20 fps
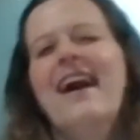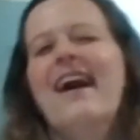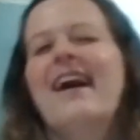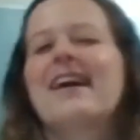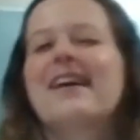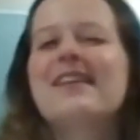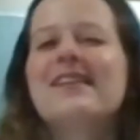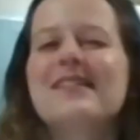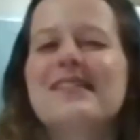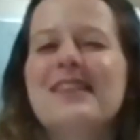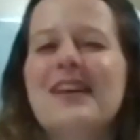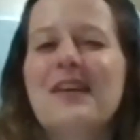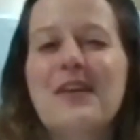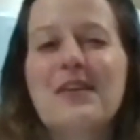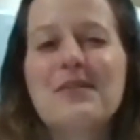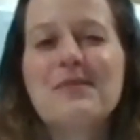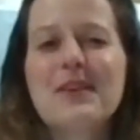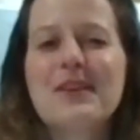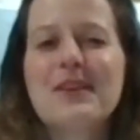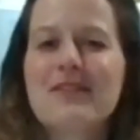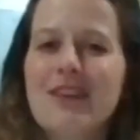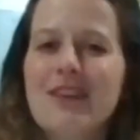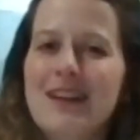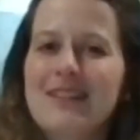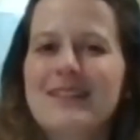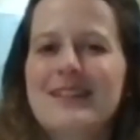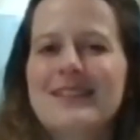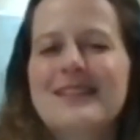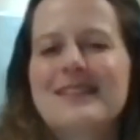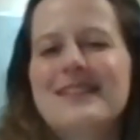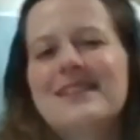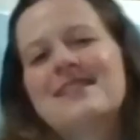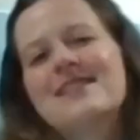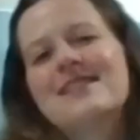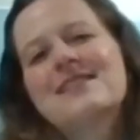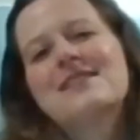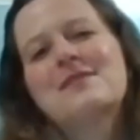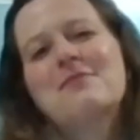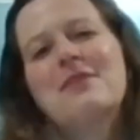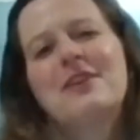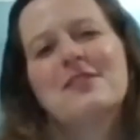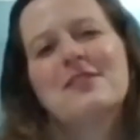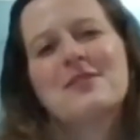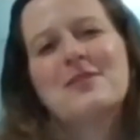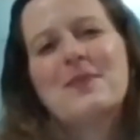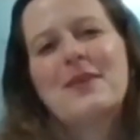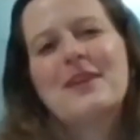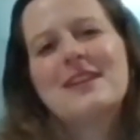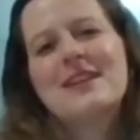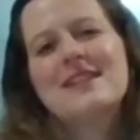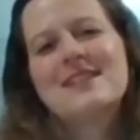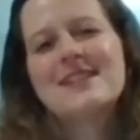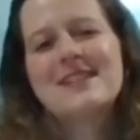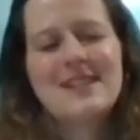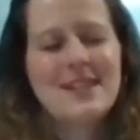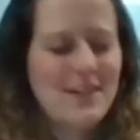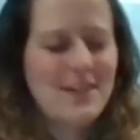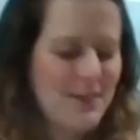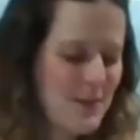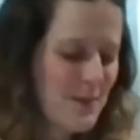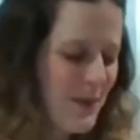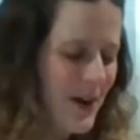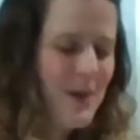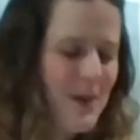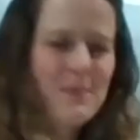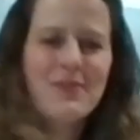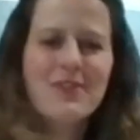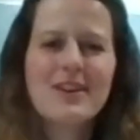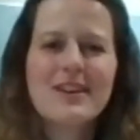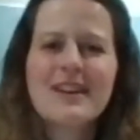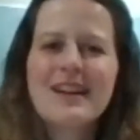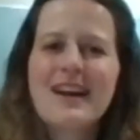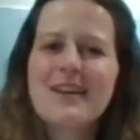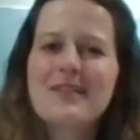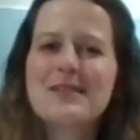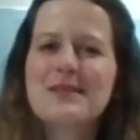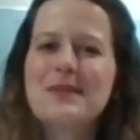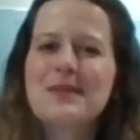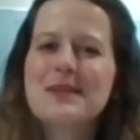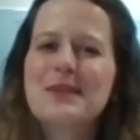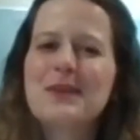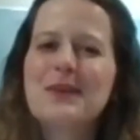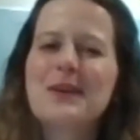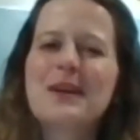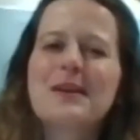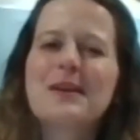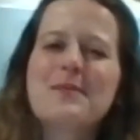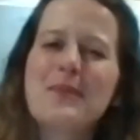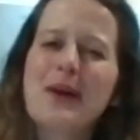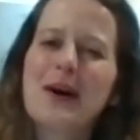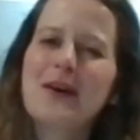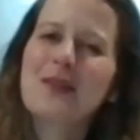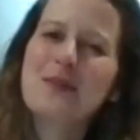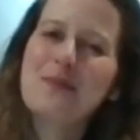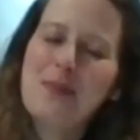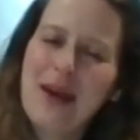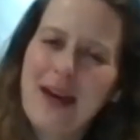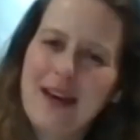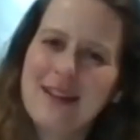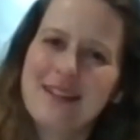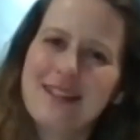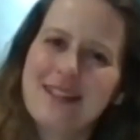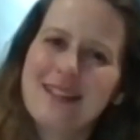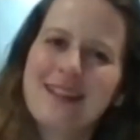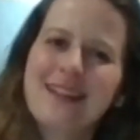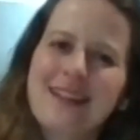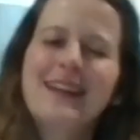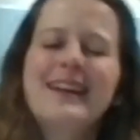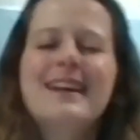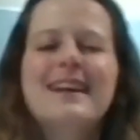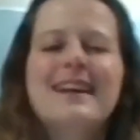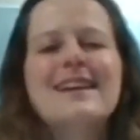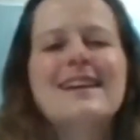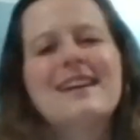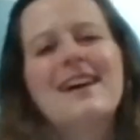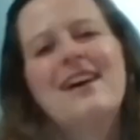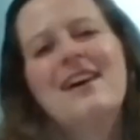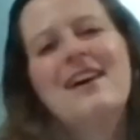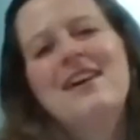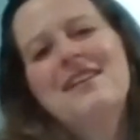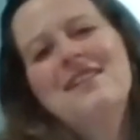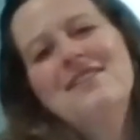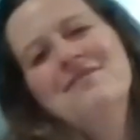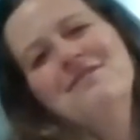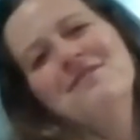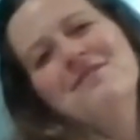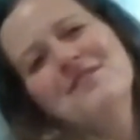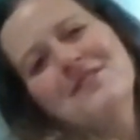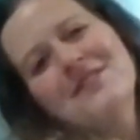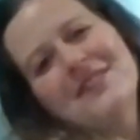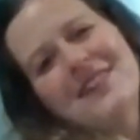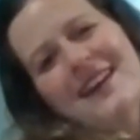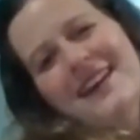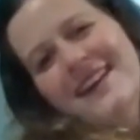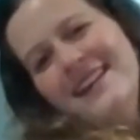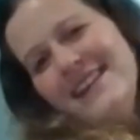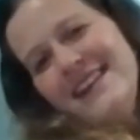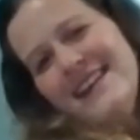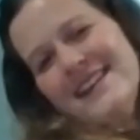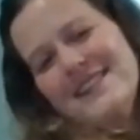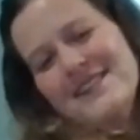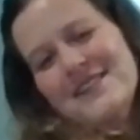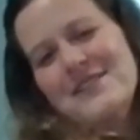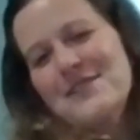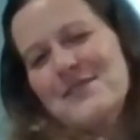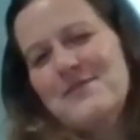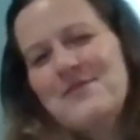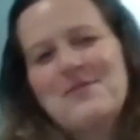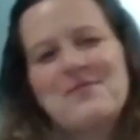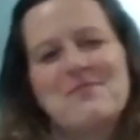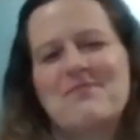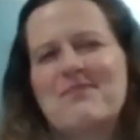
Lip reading: I can't say I've been great at it this month, but it just seems appropriate now to be talking about the bed at the end of,